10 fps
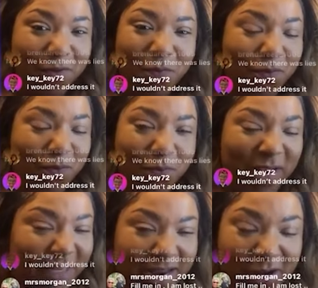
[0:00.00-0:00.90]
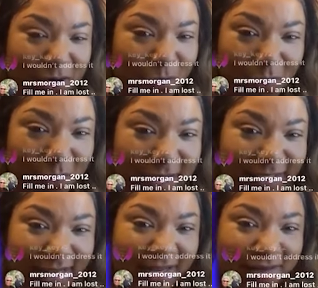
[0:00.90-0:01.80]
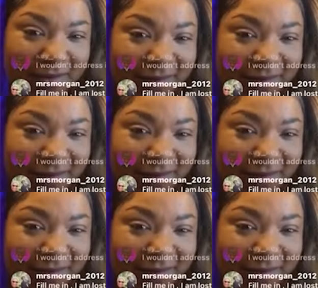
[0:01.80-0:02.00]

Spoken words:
Miss Nell don't roll like that.